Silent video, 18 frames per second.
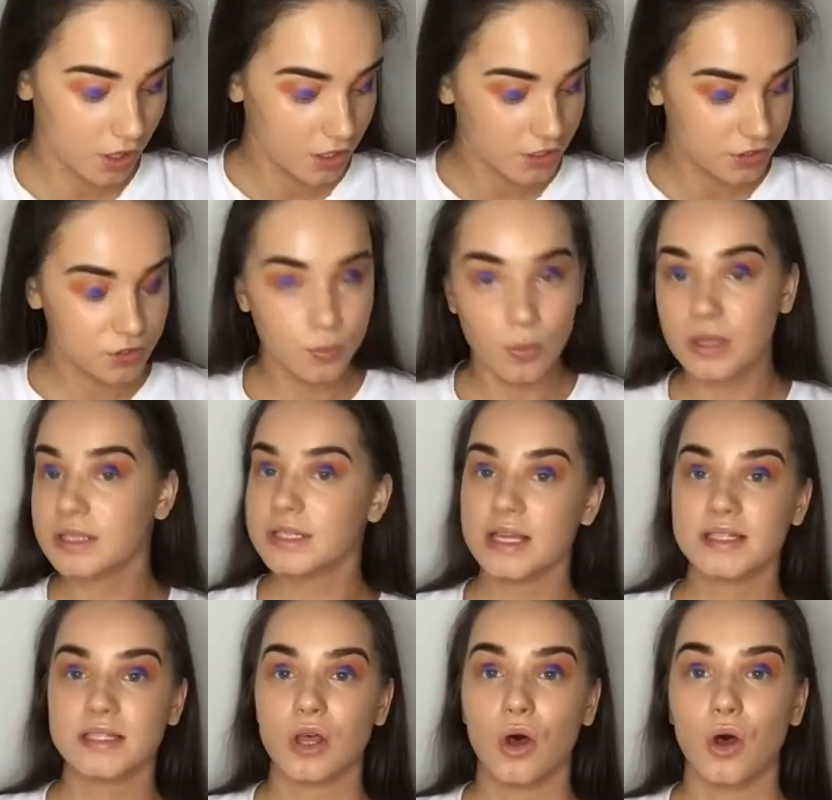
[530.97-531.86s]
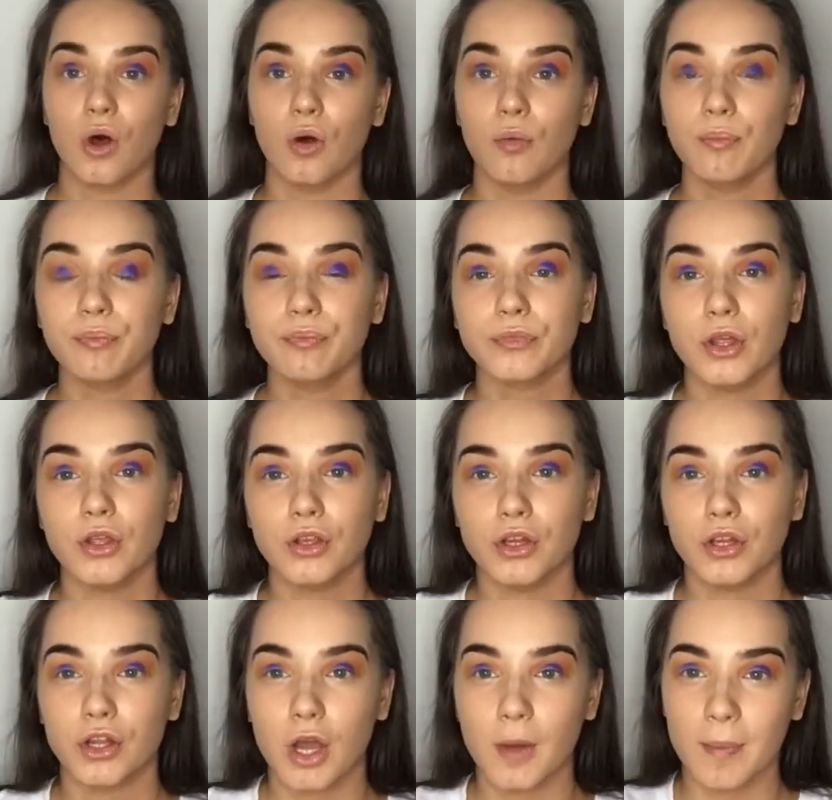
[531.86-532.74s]
So once that's on, you're
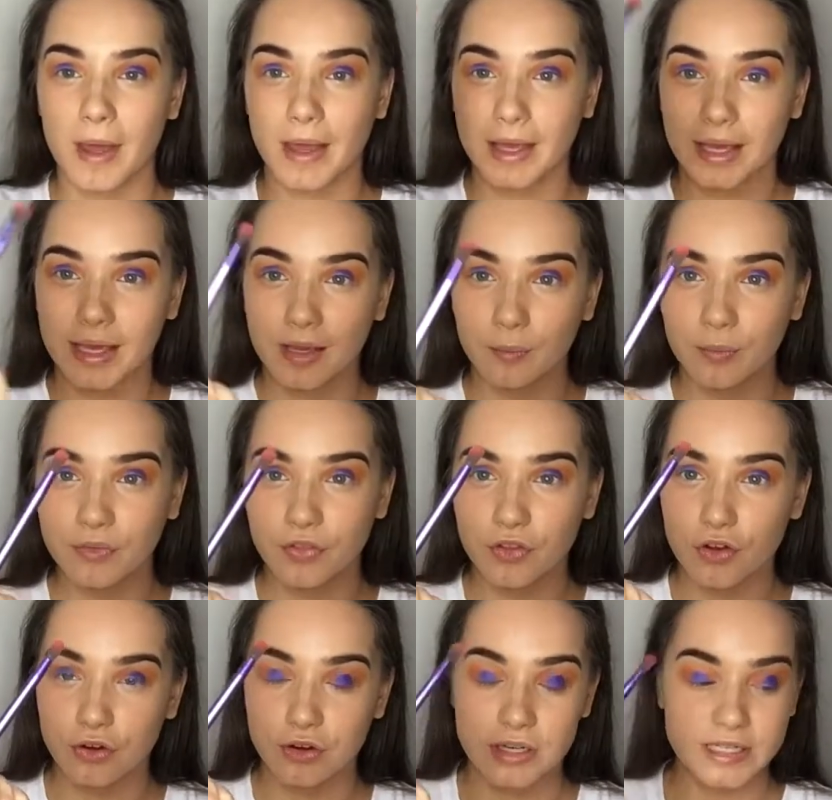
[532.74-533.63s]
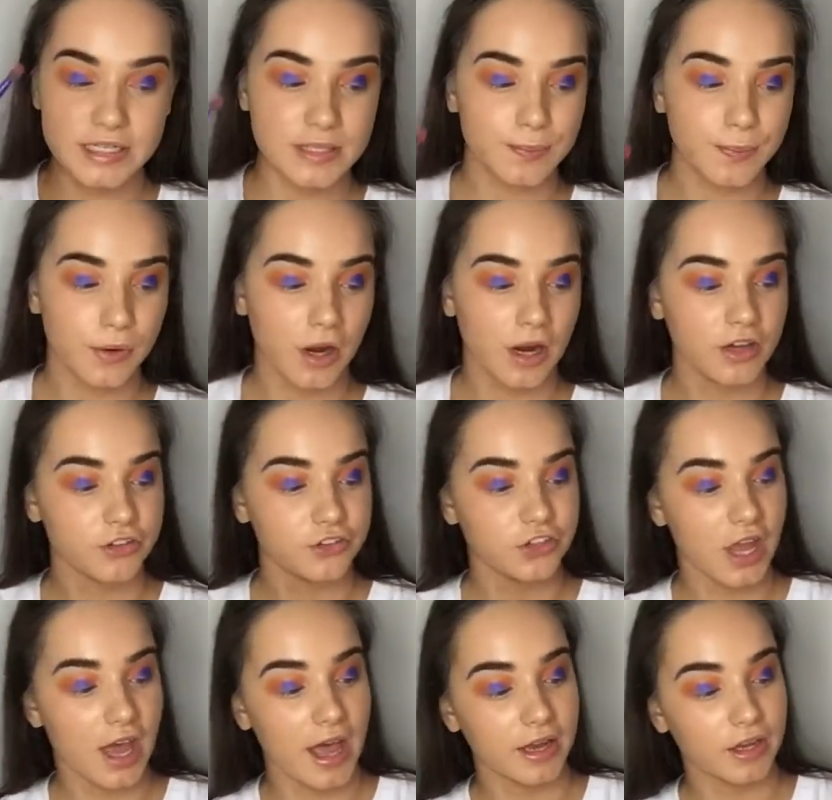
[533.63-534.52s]
going to go back in with the crease
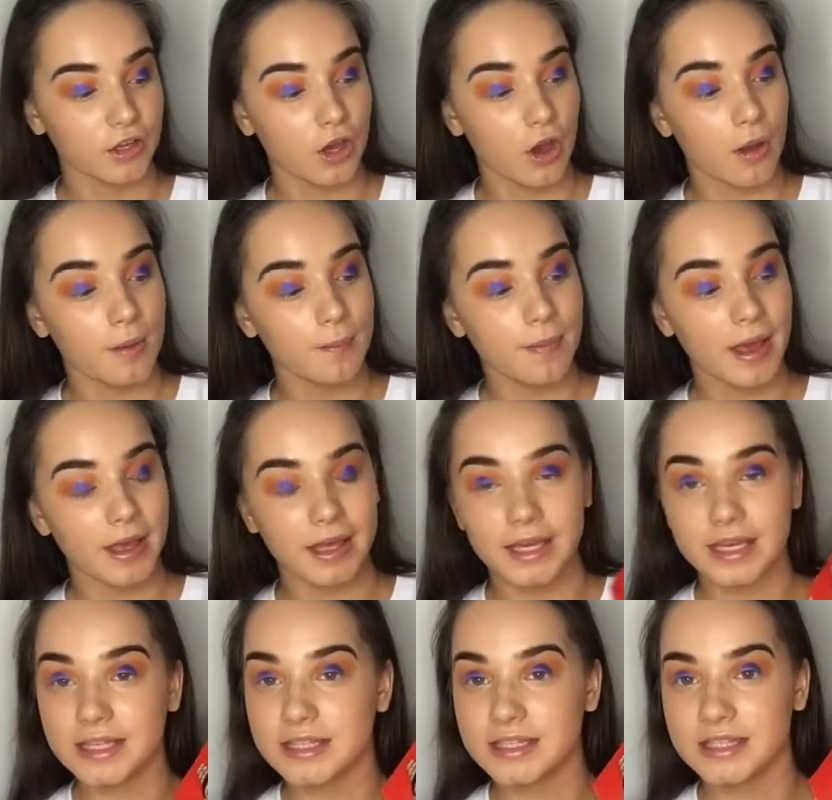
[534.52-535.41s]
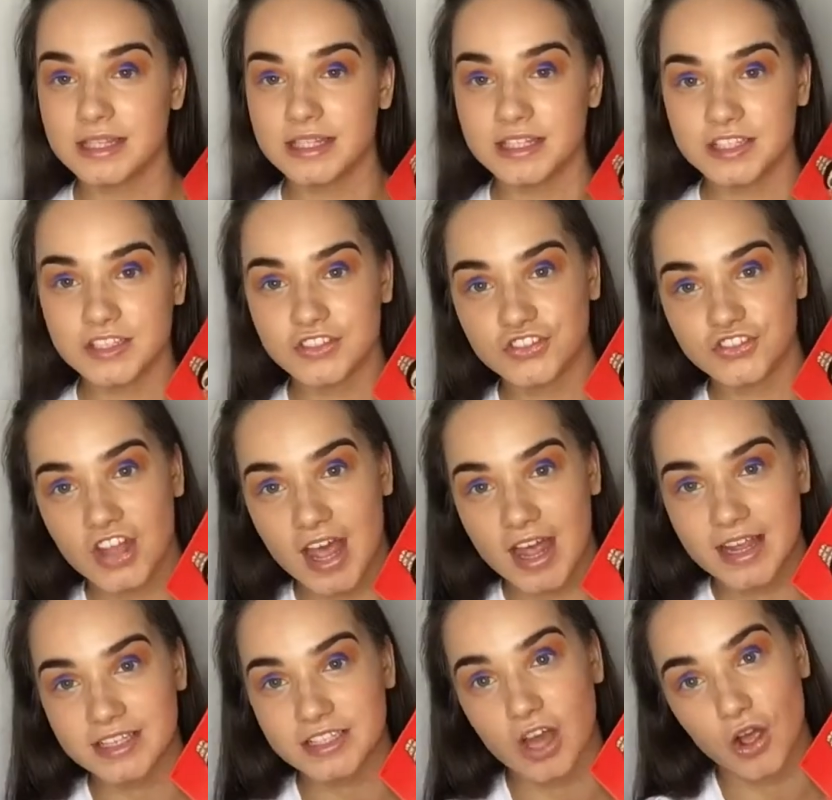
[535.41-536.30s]
brush and going back into this
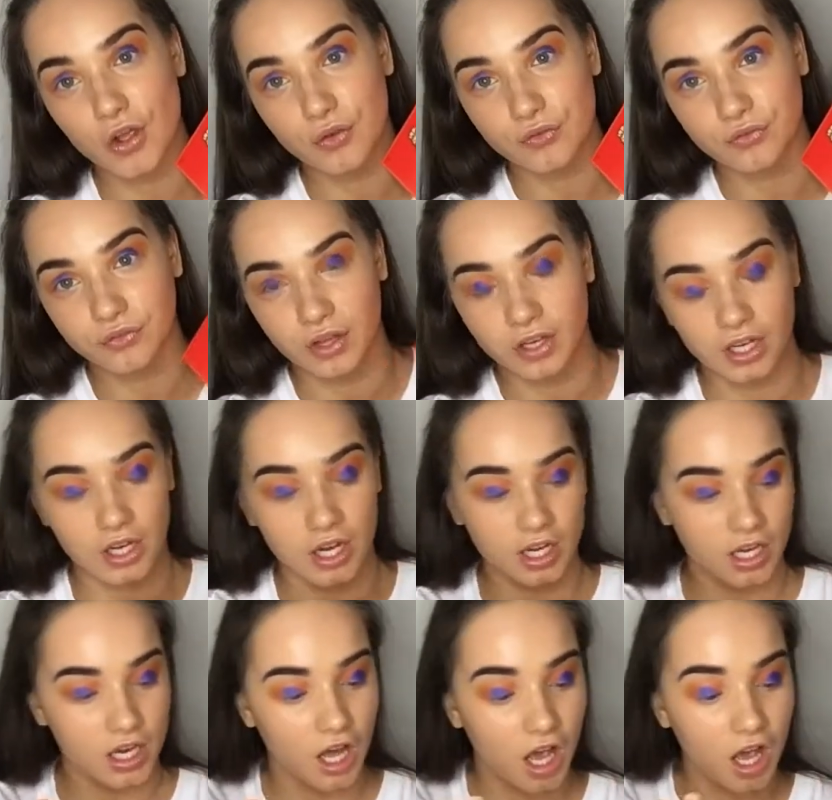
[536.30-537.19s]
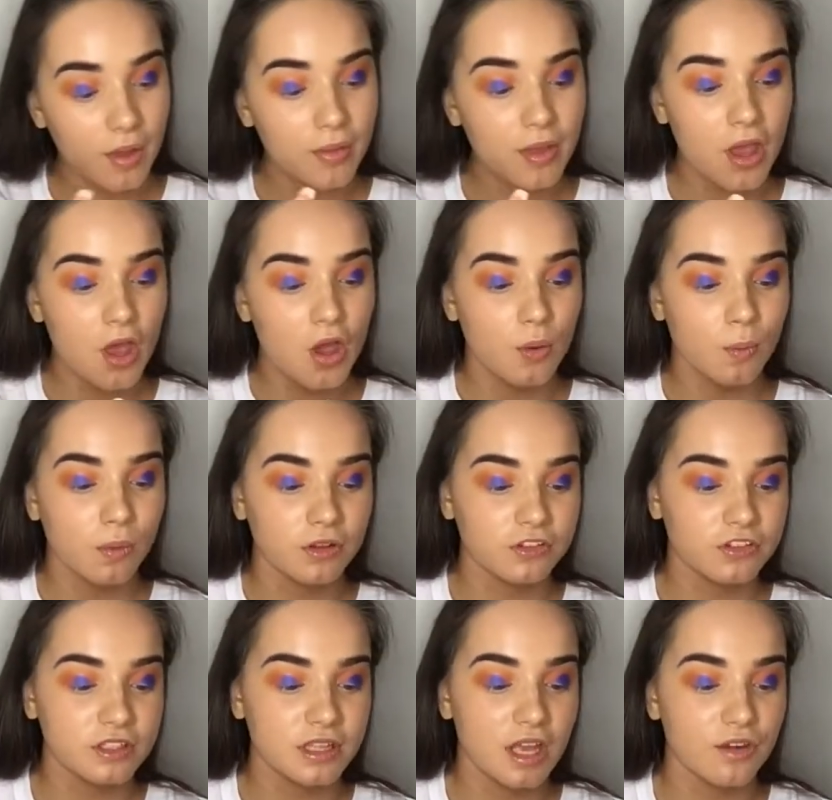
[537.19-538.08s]
shade Oh Fa La La La,
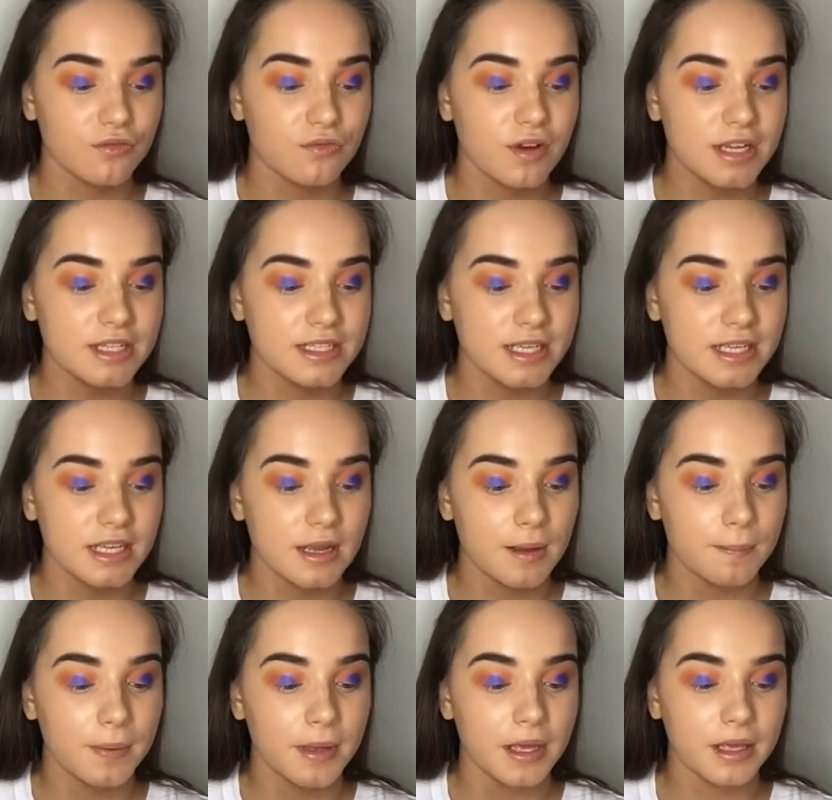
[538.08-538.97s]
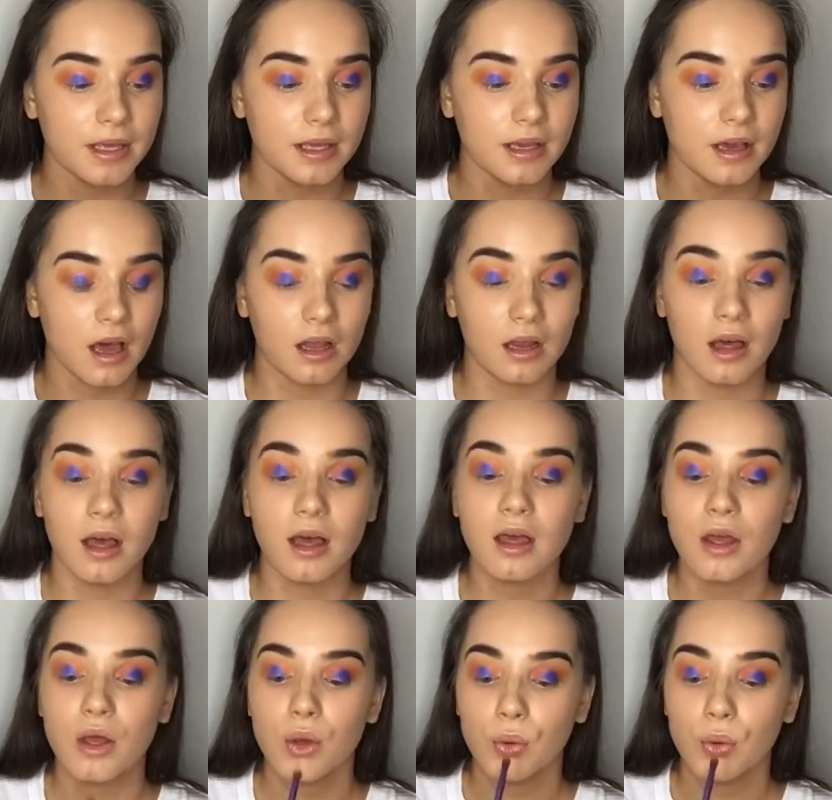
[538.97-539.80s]
which is that reddy pinky colour,